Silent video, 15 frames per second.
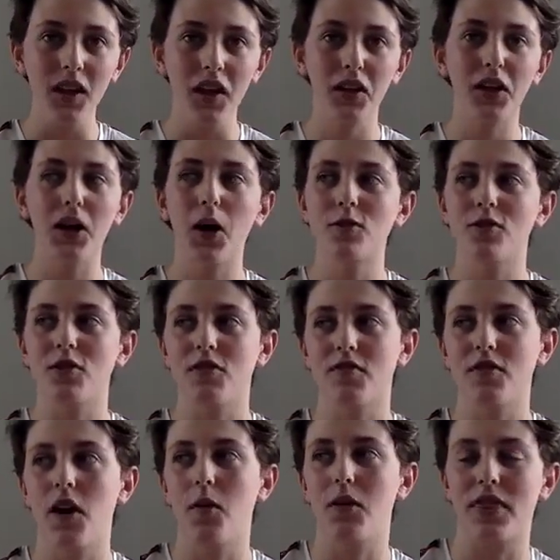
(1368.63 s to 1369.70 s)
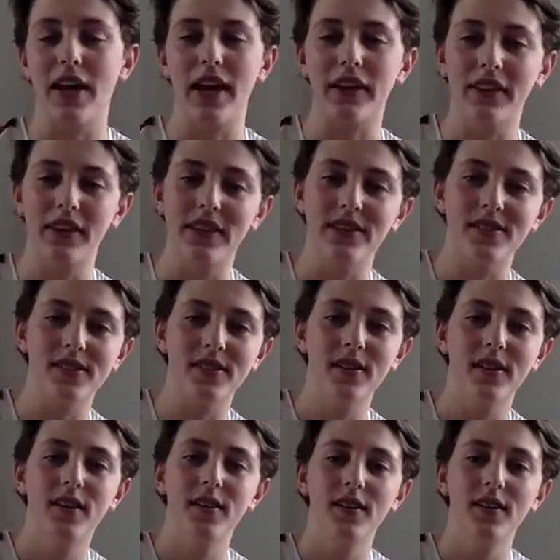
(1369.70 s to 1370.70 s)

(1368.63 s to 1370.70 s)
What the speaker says: coats your throat with like this